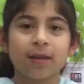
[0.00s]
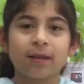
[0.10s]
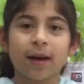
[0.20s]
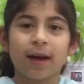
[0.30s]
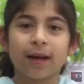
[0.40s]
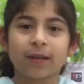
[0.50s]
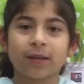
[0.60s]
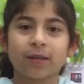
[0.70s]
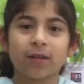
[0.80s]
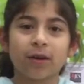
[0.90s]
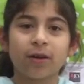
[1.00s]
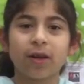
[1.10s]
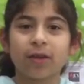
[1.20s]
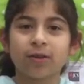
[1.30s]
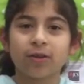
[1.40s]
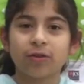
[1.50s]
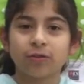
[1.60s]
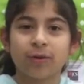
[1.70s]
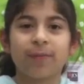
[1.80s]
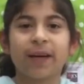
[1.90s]
that another
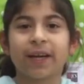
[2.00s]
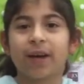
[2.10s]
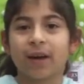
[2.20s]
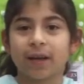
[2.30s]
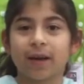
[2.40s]
student might not